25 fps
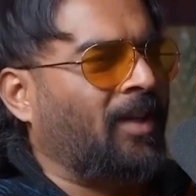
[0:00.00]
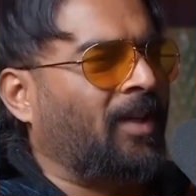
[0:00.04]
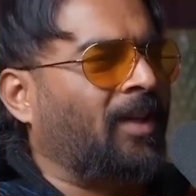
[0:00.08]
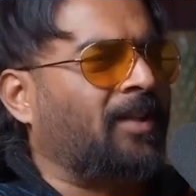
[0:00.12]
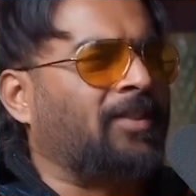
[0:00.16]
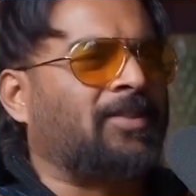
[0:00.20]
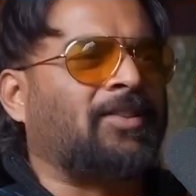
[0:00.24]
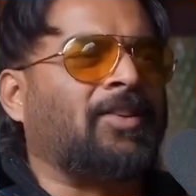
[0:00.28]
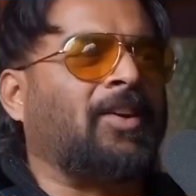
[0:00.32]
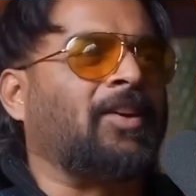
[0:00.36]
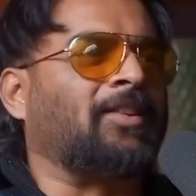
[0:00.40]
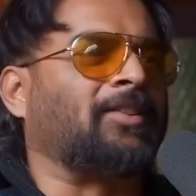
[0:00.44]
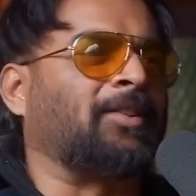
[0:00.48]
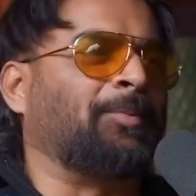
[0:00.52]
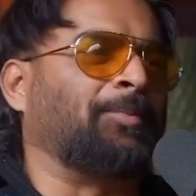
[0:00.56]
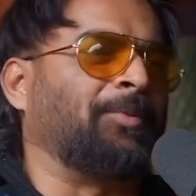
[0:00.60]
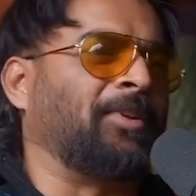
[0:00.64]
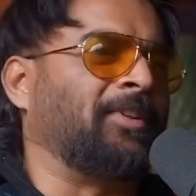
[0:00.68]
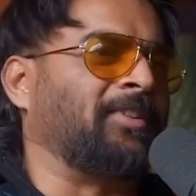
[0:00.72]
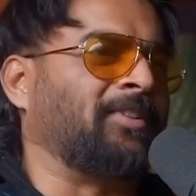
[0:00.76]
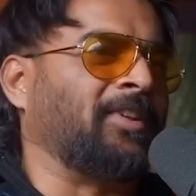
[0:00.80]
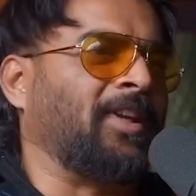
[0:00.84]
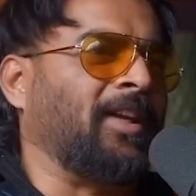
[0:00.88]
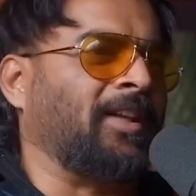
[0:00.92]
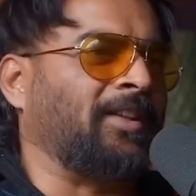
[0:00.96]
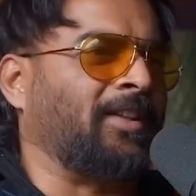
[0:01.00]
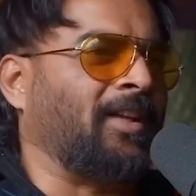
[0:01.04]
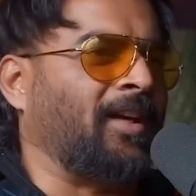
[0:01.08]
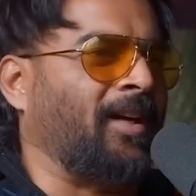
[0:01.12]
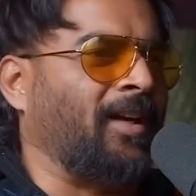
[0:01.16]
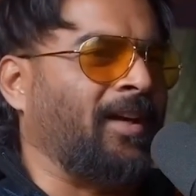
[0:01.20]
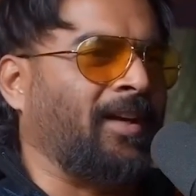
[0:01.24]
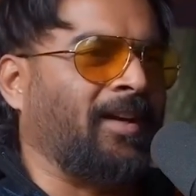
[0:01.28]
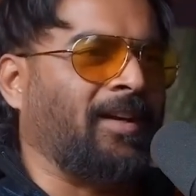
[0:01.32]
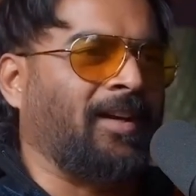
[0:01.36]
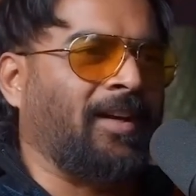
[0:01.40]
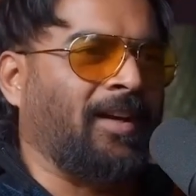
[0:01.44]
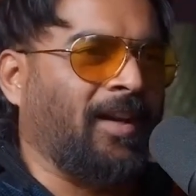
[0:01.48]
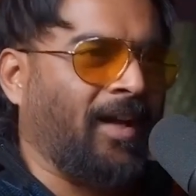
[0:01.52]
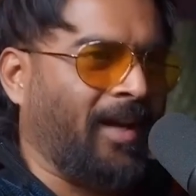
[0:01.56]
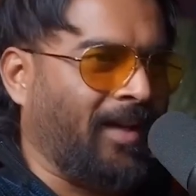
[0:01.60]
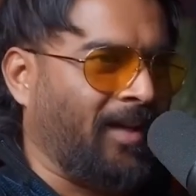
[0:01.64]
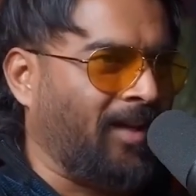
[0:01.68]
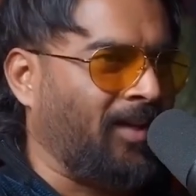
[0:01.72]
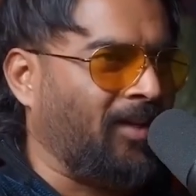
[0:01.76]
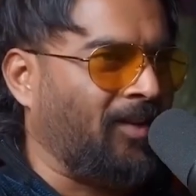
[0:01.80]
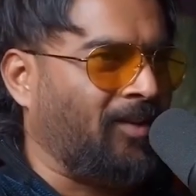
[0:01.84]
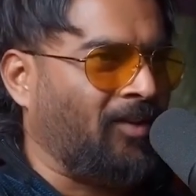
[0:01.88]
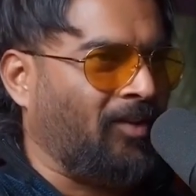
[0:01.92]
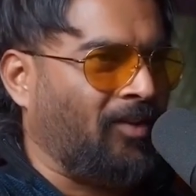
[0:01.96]
it's not something Sarita and I
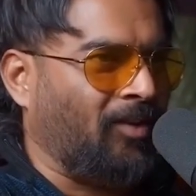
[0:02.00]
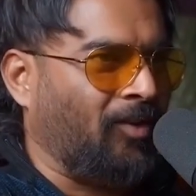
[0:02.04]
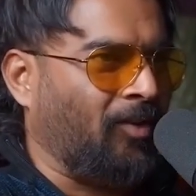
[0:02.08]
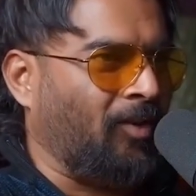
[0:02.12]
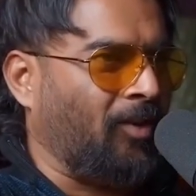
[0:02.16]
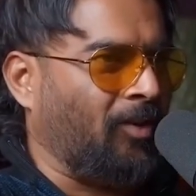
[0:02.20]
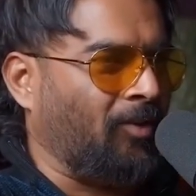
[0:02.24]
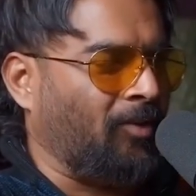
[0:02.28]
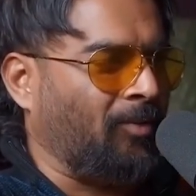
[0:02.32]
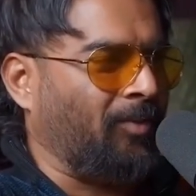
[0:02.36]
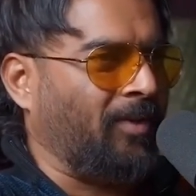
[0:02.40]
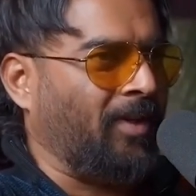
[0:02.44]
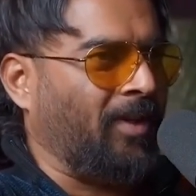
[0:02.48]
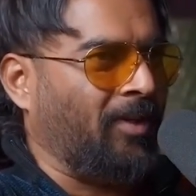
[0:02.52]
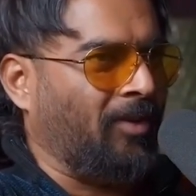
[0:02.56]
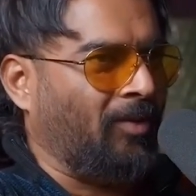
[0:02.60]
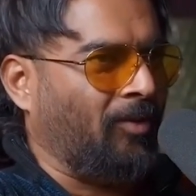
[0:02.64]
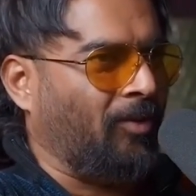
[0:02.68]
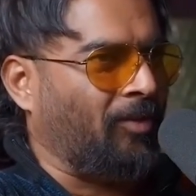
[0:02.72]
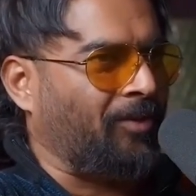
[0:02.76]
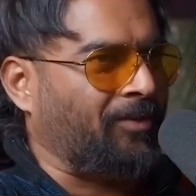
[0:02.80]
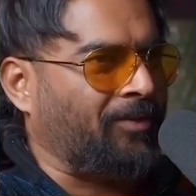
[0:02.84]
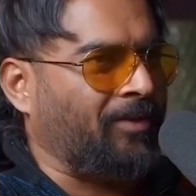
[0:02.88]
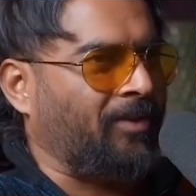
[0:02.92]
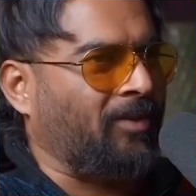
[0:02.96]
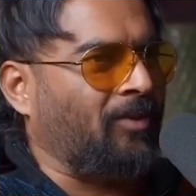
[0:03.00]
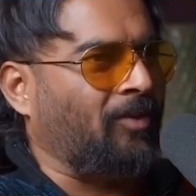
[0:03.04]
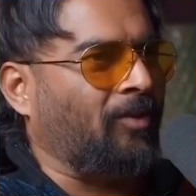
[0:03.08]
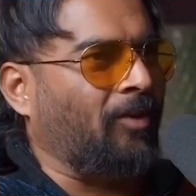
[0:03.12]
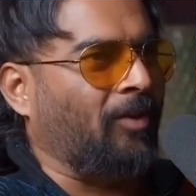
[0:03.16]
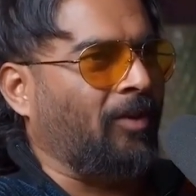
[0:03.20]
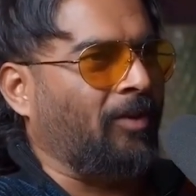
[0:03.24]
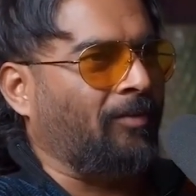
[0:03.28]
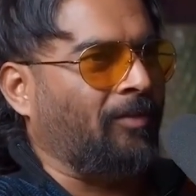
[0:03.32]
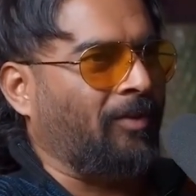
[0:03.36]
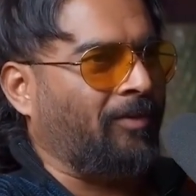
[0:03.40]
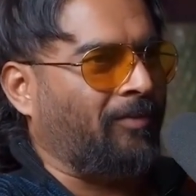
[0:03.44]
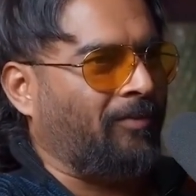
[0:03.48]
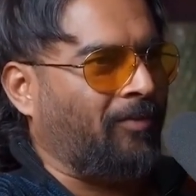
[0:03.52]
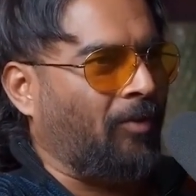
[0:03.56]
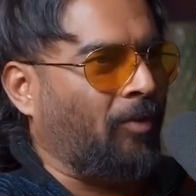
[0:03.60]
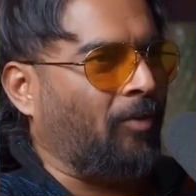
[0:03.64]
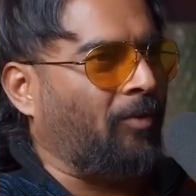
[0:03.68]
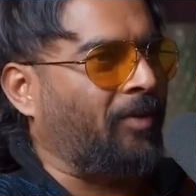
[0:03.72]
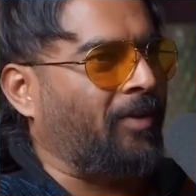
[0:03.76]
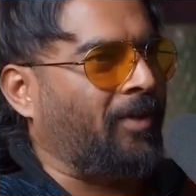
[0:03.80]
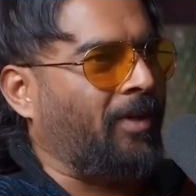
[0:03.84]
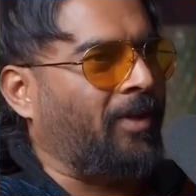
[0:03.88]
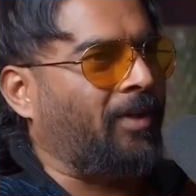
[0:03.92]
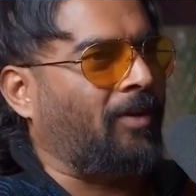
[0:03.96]
like, nor do we endorse it, nor do we
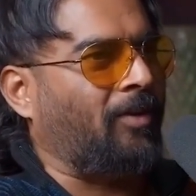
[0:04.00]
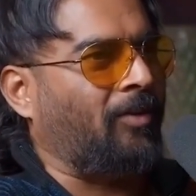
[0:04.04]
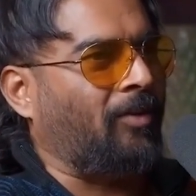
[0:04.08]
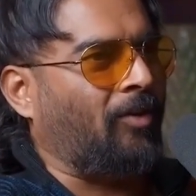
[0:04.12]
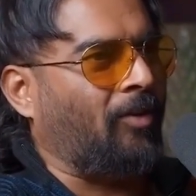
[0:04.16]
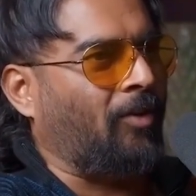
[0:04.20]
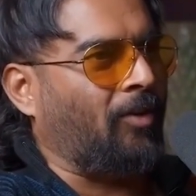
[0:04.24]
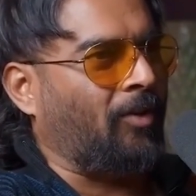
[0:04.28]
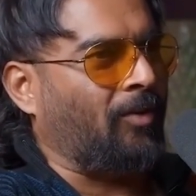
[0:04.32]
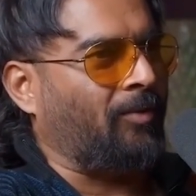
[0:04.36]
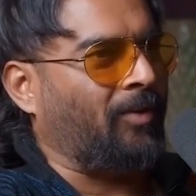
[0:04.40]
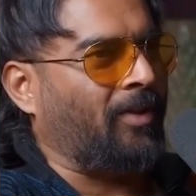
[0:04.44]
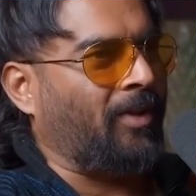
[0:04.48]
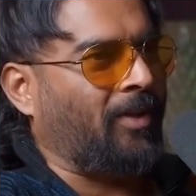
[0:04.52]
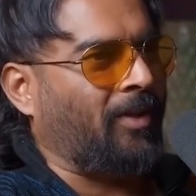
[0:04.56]
forward it, or nor do we